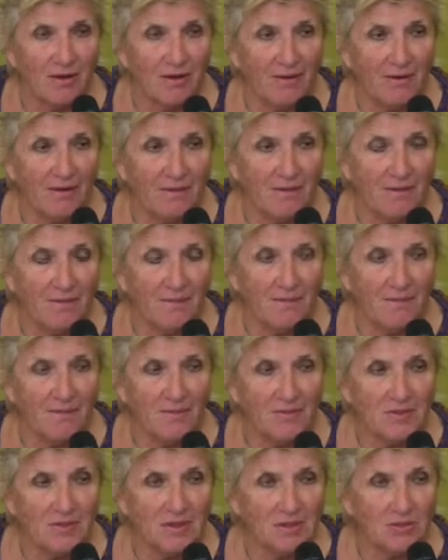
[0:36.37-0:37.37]

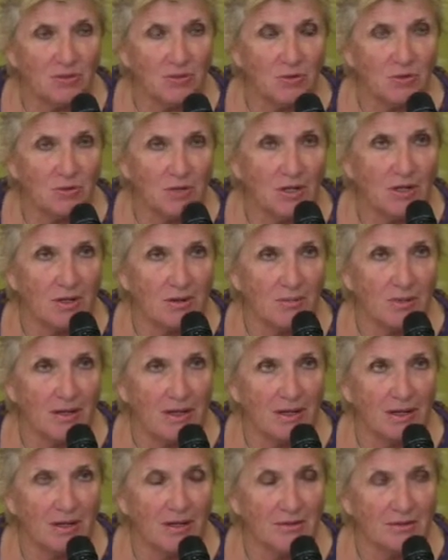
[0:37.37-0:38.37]
um, they're talking
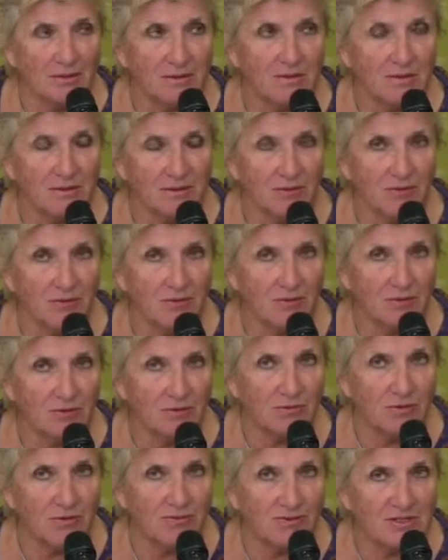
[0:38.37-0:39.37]
about
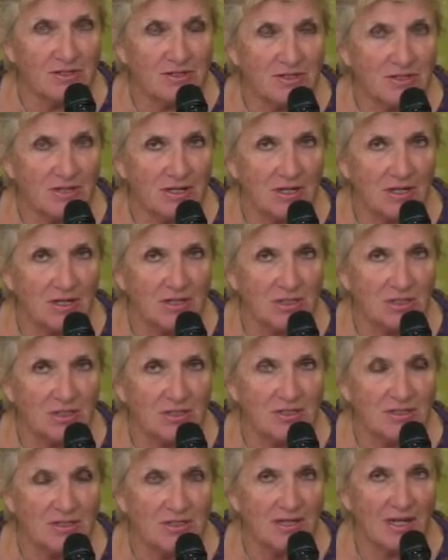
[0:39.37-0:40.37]
further
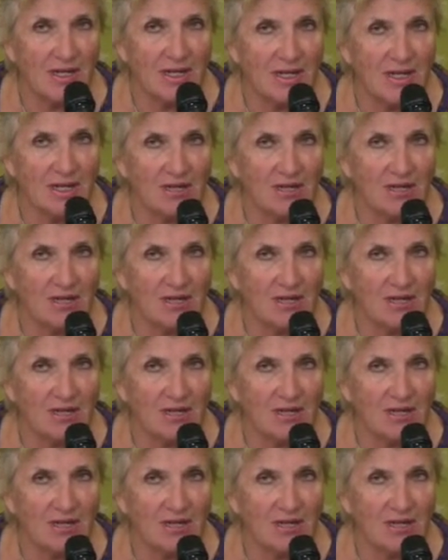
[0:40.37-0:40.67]
investigations,